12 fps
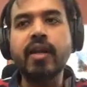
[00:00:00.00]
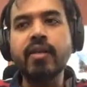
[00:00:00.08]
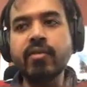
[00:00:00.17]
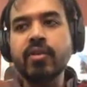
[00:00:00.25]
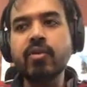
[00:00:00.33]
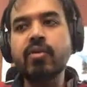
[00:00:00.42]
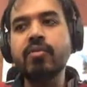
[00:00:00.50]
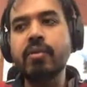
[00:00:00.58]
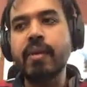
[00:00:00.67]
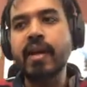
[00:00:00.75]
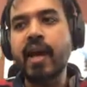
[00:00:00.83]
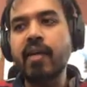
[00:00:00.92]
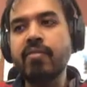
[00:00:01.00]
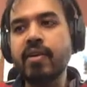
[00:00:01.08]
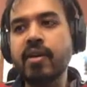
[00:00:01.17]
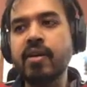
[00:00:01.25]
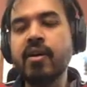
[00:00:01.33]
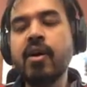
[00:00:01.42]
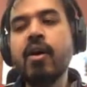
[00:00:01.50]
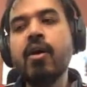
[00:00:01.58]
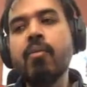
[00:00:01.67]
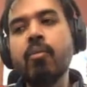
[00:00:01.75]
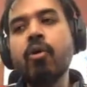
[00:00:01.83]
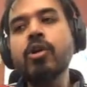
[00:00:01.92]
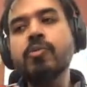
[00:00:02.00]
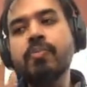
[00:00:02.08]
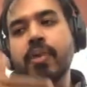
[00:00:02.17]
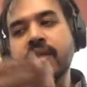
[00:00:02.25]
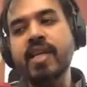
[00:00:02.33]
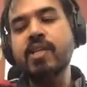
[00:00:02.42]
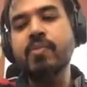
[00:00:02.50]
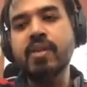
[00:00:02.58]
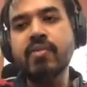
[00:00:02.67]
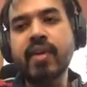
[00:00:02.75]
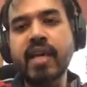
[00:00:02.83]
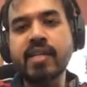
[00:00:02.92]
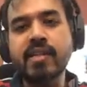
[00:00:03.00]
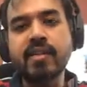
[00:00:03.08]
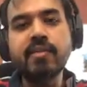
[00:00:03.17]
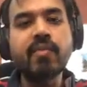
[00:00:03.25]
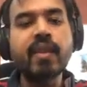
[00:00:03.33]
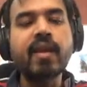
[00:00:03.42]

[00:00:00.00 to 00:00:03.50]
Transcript: Even though we might have a more precise specification,